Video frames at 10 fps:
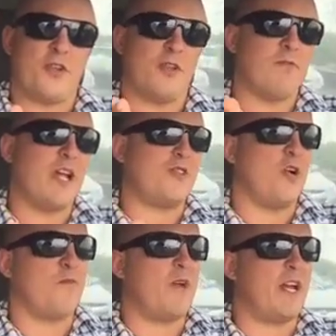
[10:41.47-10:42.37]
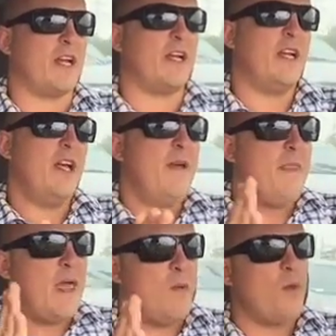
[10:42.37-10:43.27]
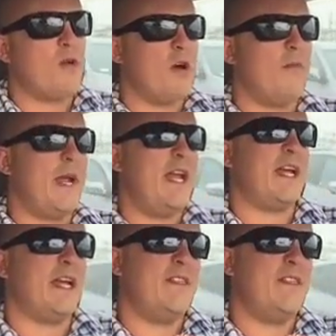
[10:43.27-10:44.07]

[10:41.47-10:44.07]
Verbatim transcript: on the race I'm running and where I'm heading,